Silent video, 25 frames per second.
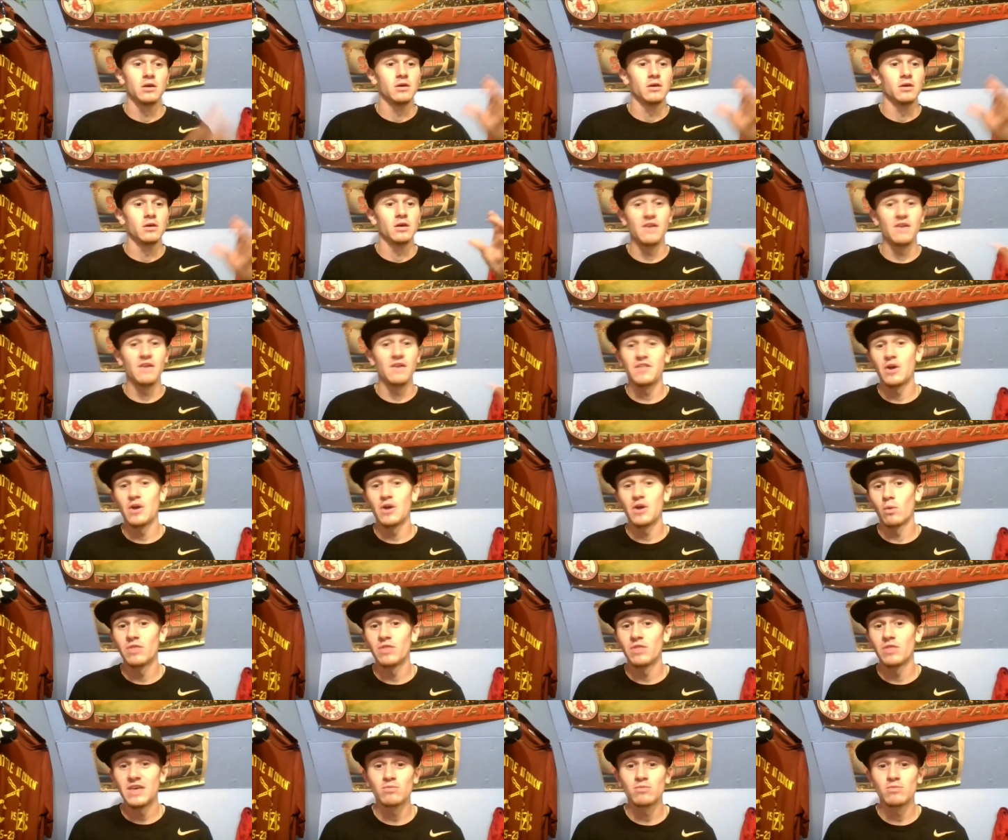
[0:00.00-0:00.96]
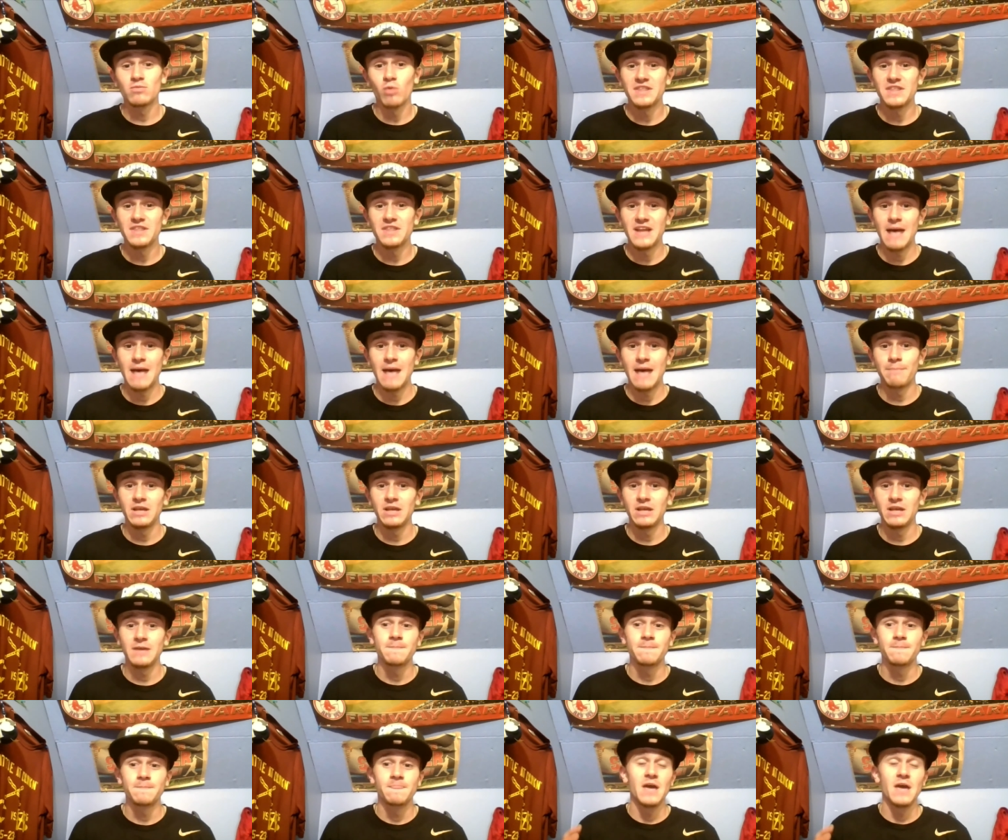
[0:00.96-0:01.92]
if this wasn't
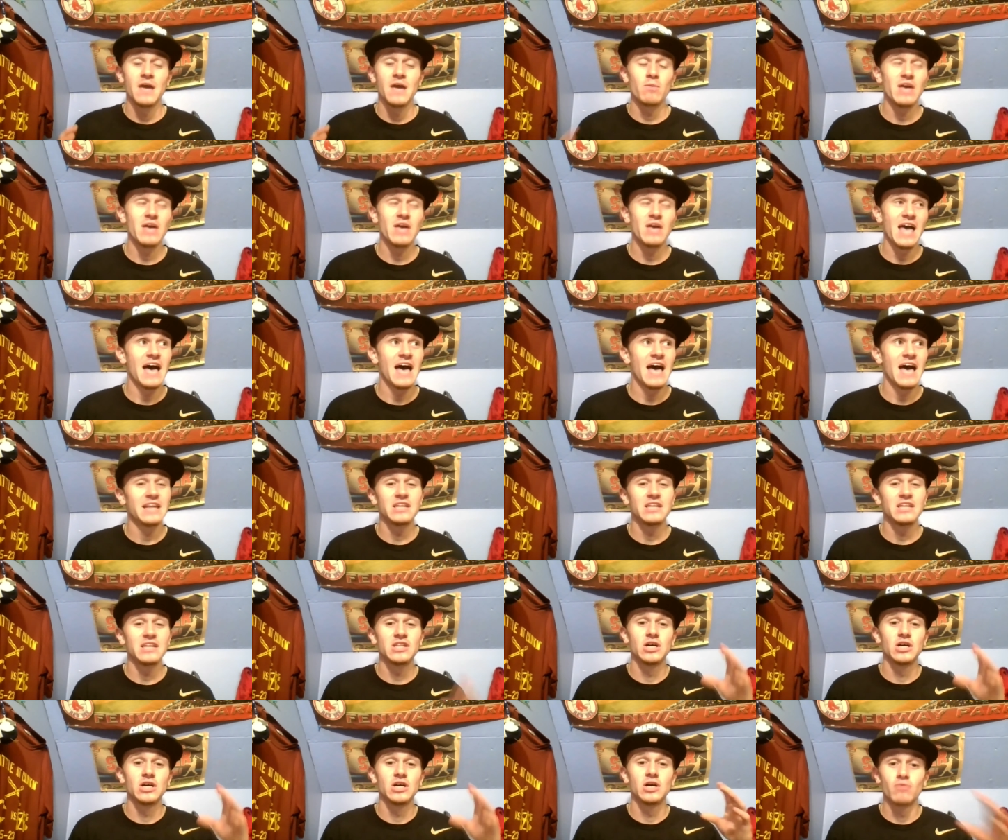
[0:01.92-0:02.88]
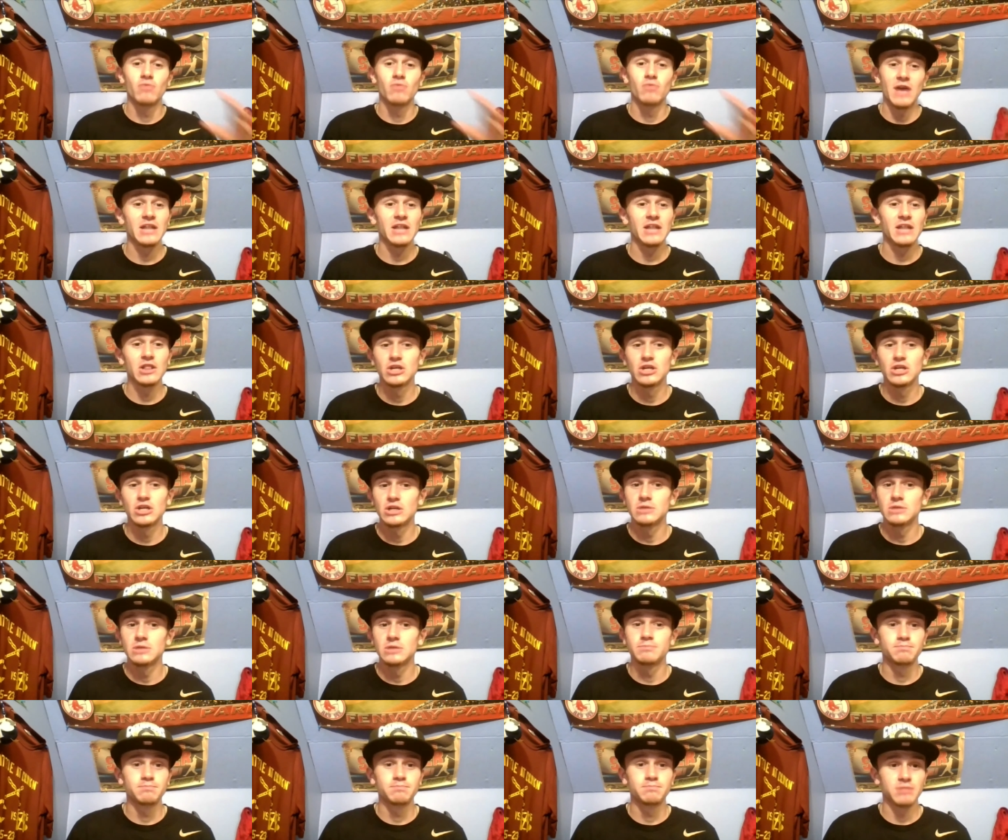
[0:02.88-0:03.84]
happening and we had the
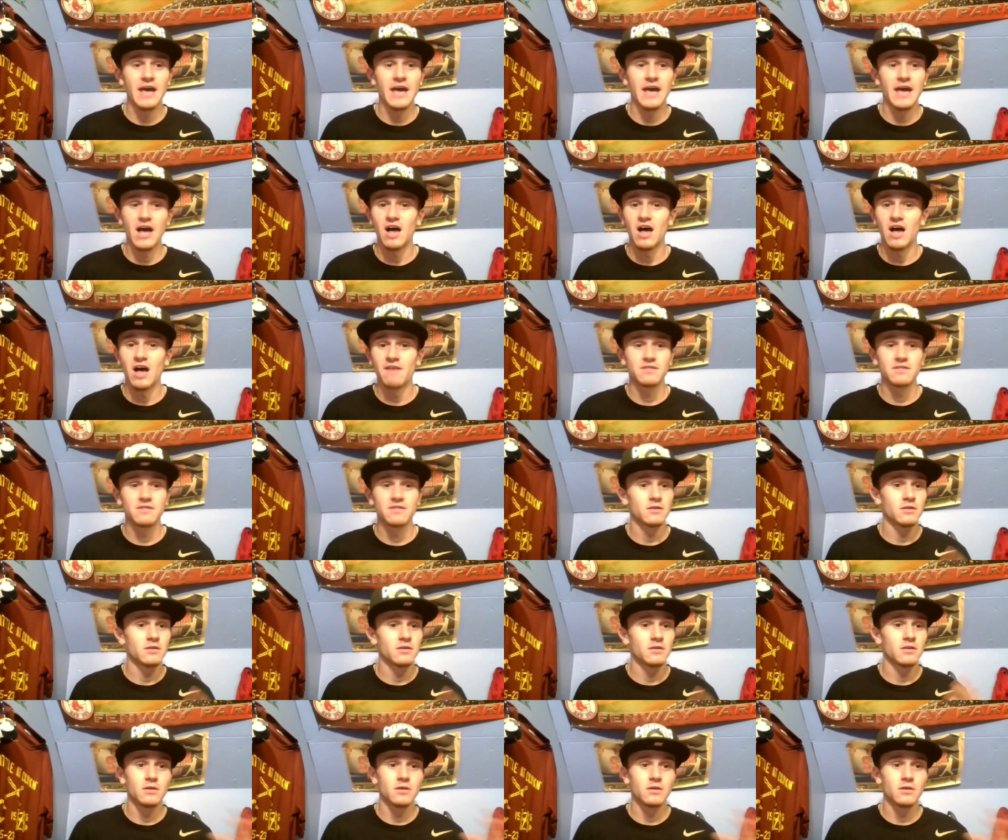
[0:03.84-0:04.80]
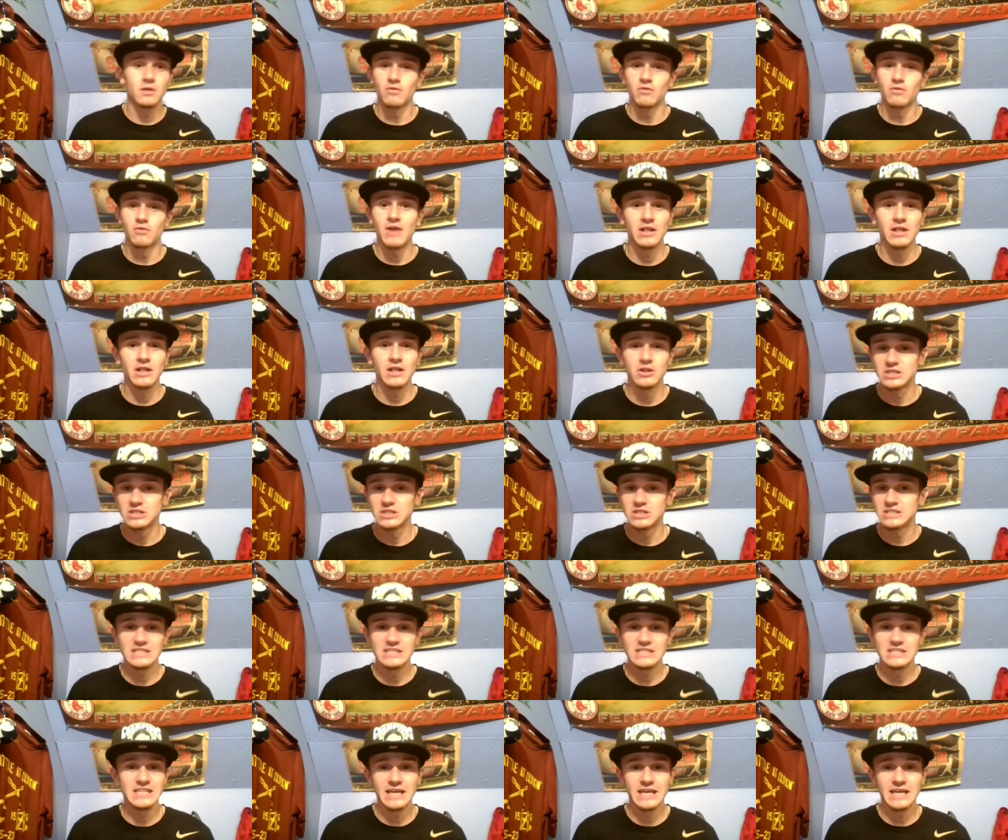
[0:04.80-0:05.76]
regular playoffs and the regular
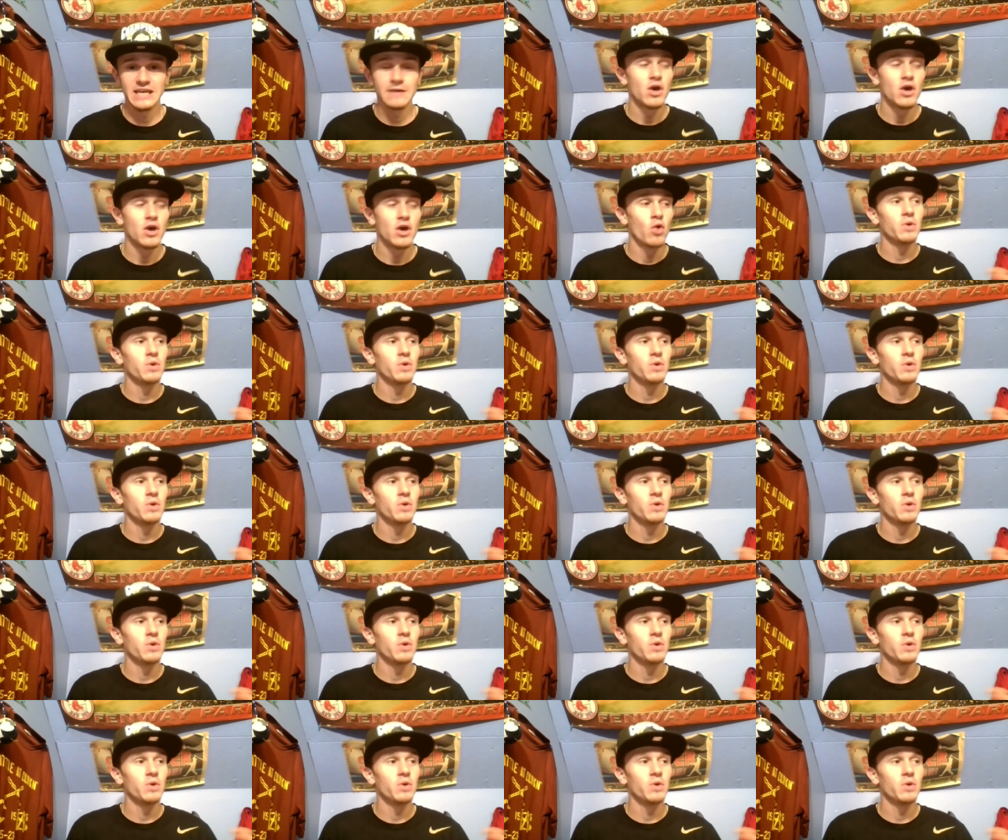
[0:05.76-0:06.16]
seeding,